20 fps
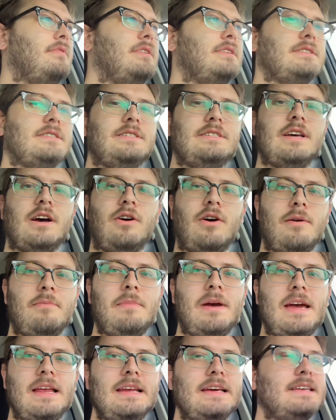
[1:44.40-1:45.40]
So I
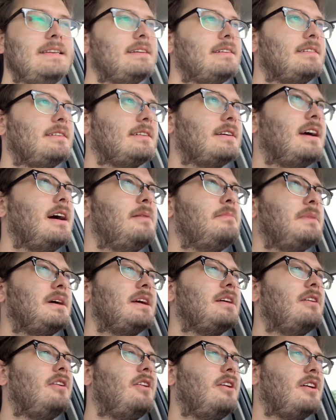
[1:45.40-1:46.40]
made it, I got my
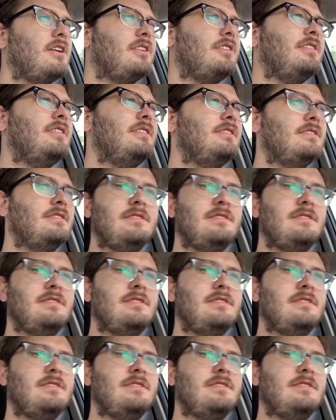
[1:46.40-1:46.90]
car.